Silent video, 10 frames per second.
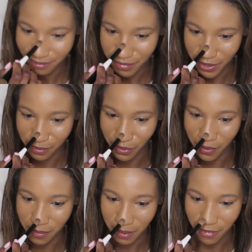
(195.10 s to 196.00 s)
bitter bone
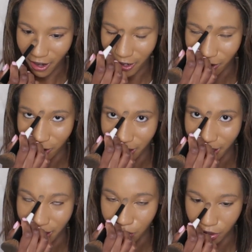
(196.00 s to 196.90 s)
in my body or like
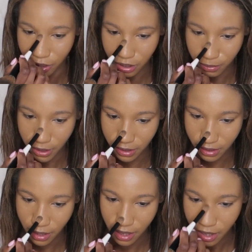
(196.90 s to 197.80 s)
hatred, just because
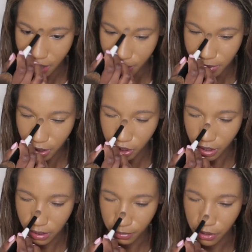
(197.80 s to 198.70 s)
I'm such a
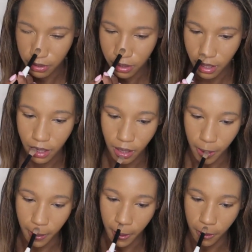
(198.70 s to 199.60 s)
nice person,
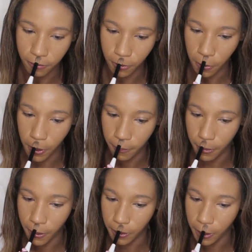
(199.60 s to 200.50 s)
and I've grown up
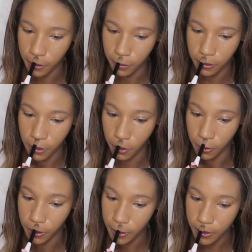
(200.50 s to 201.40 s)
around a lot of younger
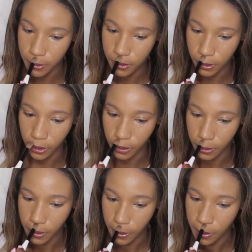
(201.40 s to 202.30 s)
kids, like
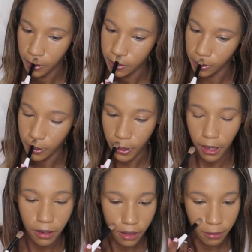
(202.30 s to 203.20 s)
taking
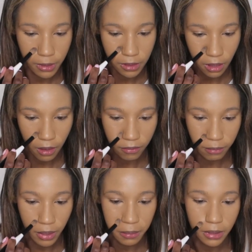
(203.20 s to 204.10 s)
care of them and stuff
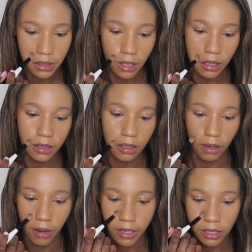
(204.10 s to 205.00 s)
and babysitting, so
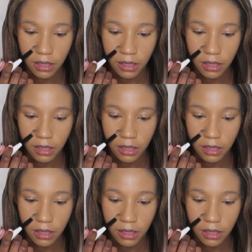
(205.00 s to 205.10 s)
I